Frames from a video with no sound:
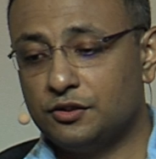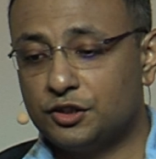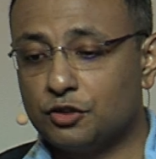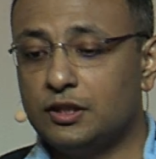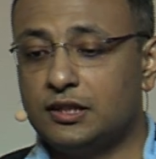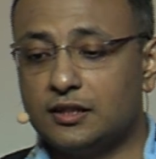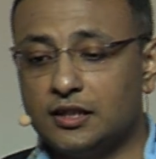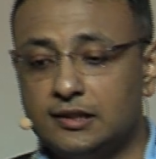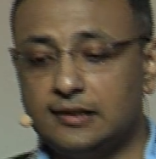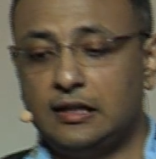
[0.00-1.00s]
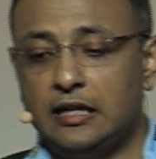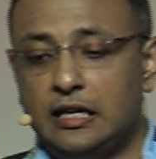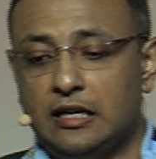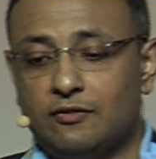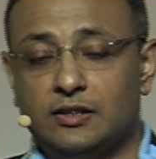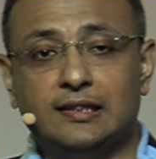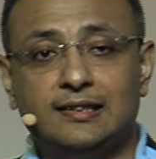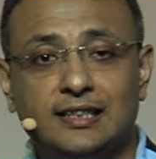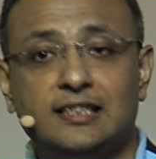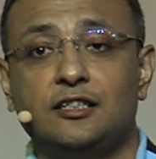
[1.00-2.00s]
the story starts with a
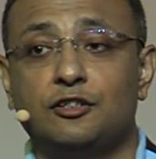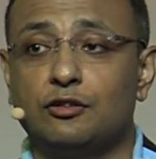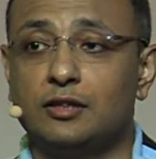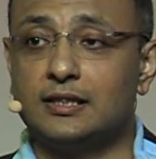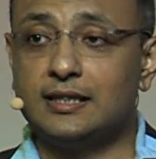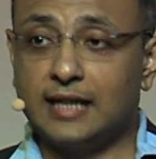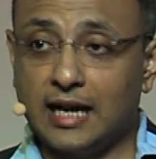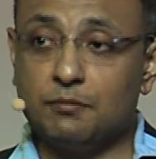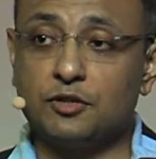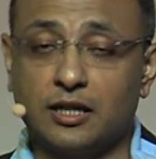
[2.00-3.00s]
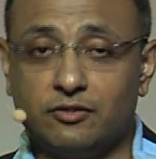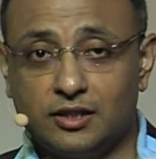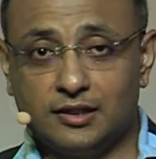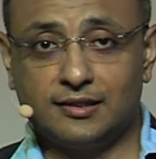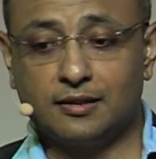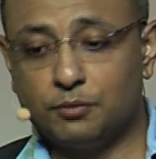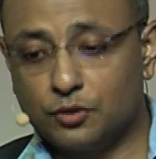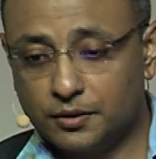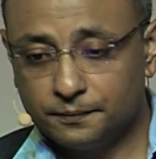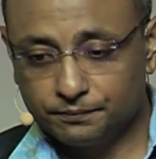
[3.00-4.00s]
60-year-old cab driver in
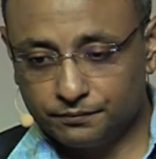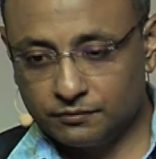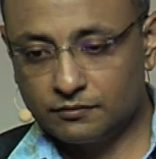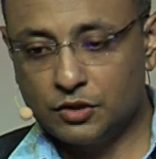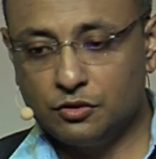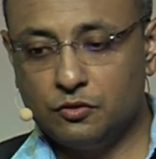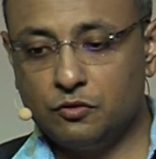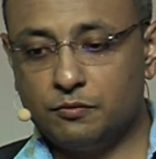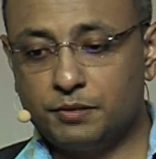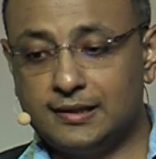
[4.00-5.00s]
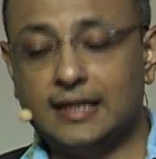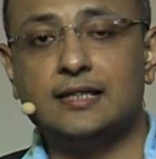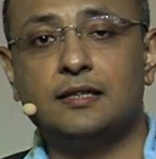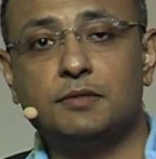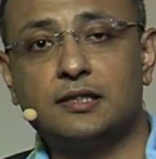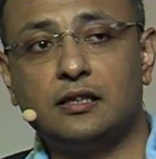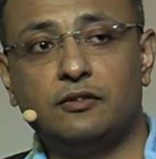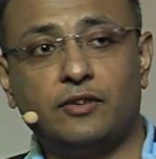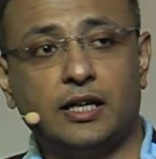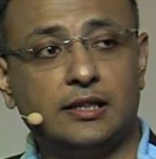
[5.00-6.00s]
Singapore who presented
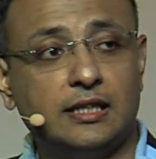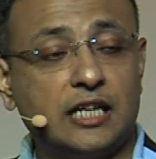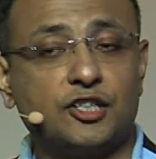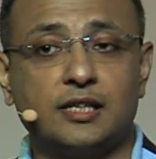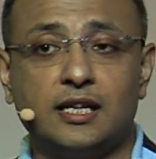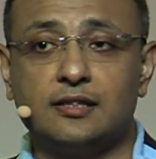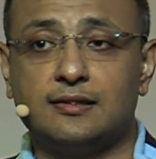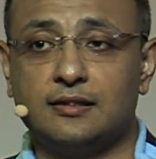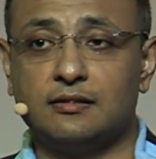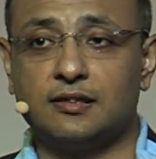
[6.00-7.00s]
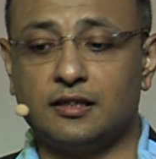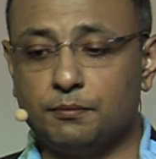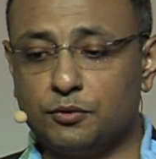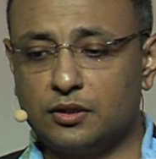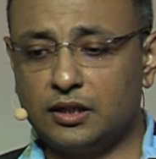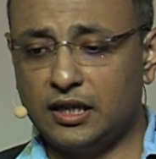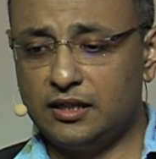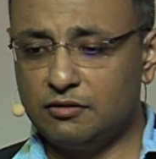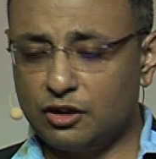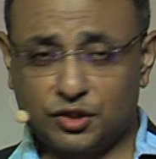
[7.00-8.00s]
himself at the National Cancer Center Singapore
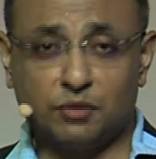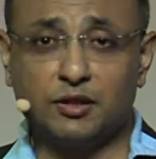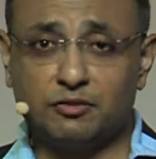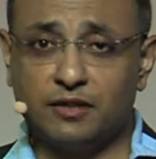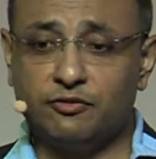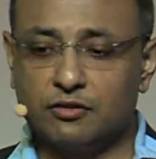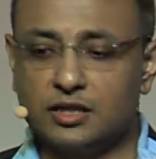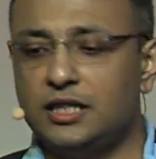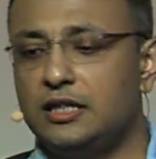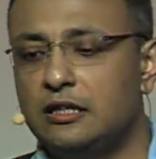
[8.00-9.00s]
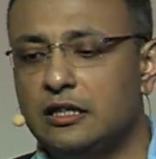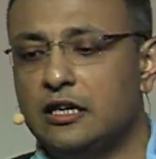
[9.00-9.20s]
in October 2014,